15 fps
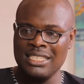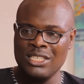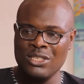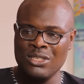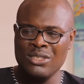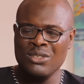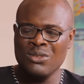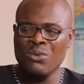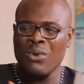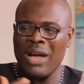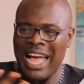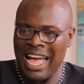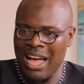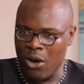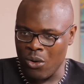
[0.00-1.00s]
It's, you know,
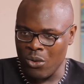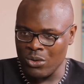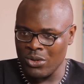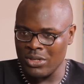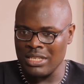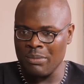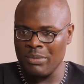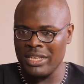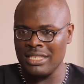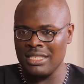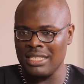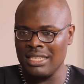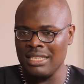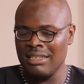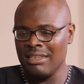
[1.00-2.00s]
how does a
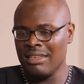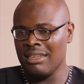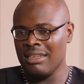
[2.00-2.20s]
person